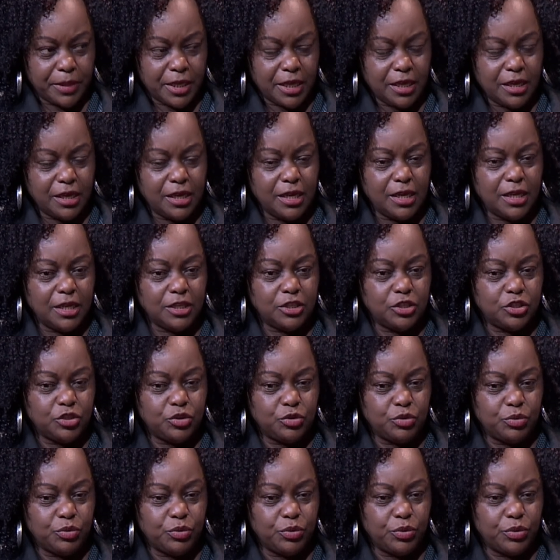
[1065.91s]
He needs
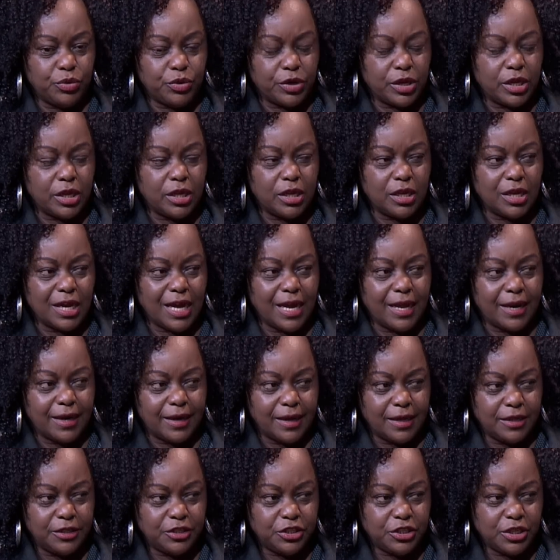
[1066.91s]
to
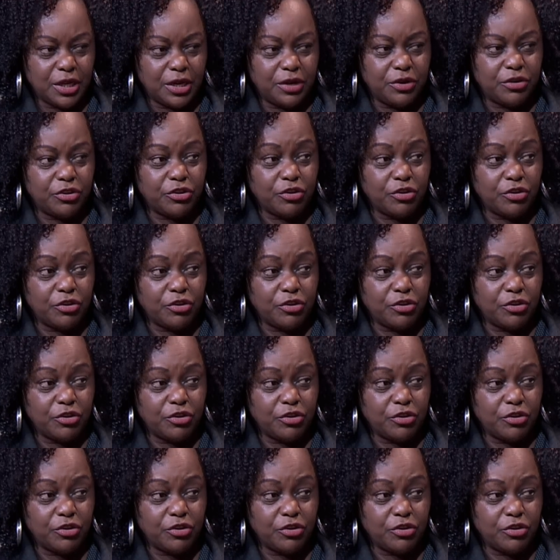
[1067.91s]
rearrange and